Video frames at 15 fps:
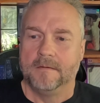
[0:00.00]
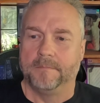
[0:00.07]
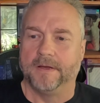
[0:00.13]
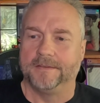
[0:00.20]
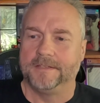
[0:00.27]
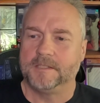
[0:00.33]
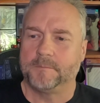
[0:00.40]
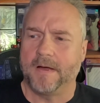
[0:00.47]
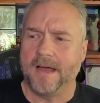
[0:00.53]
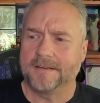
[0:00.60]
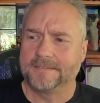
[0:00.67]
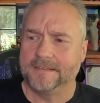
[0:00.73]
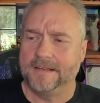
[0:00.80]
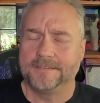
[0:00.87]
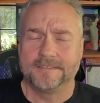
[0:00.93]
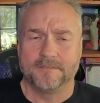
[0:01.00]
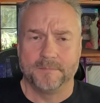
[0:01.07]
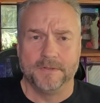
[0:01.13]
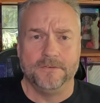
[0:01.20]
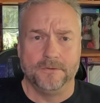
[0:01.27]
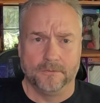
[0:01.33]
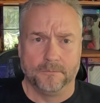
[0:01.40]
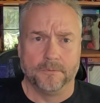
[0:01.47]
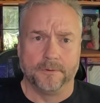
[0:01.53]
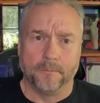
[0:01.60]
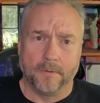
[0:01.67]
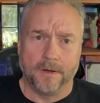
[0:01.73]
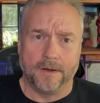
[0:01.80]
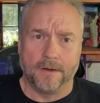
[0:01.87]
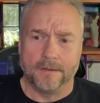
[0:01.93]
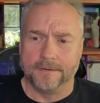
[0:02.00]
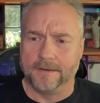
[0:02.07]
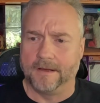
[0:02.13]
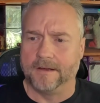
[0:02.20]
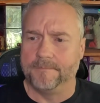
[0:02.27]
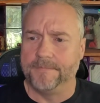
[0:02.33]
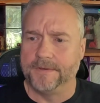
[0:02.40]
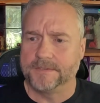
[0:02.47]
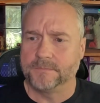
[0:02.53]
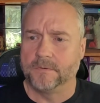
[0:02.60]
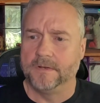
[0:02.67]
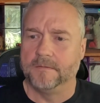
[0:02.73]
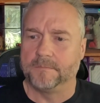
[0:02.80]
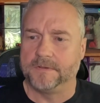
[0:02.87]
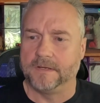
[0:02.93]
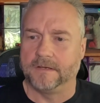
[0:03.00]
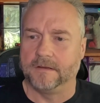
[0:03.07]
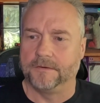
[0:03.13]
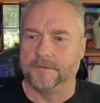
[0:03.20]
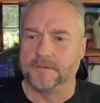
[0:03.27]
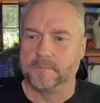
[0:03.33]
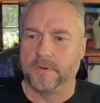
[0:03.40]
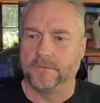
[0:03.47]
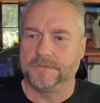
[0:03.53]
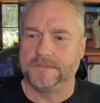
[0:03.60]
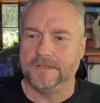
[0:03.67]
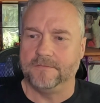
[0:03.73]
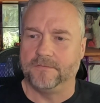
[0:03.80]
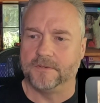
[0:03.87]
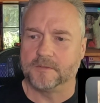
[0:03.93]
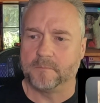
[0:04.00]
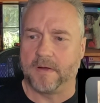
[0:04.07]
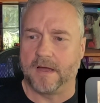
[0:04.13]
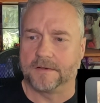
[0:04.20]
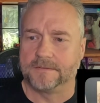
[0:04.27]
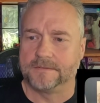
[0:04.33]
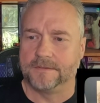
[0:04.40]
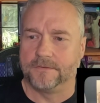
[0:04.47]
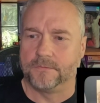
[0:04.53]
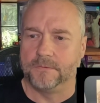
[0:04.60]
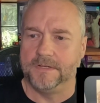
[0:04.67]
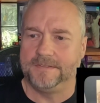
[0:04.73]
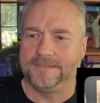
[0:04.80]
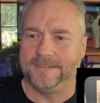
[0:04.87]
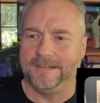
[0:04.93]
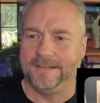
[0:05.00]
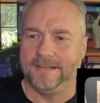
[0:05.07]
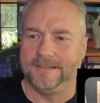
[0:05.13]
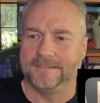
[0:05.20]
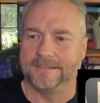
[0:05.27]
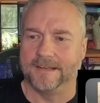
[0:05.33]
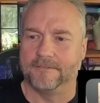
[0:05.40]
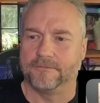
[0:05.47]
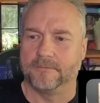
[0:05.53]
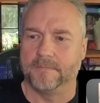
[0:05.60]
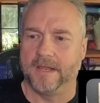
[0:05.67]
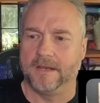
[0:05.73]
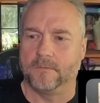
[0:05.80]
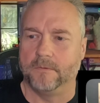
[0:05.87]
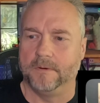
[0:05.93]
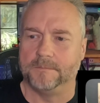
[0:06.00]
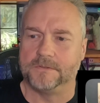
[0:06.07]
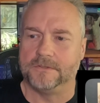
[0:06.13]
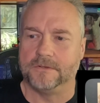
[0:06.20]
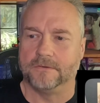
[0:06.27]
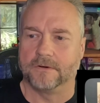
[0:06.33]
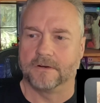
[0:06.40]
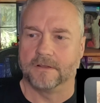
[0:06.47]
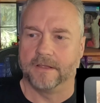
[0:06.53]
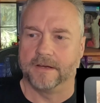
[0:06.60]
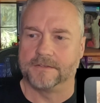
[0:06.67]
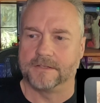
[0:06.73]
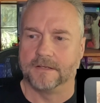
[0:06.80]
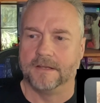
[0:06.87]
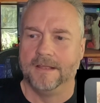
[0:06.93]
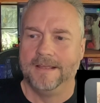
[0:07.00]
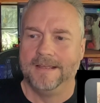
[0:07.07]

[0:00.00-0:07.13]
But these box sets have been doing really well. This one in particular is Bo Cephas box 3 CD set from Hank Williams Jr. collection,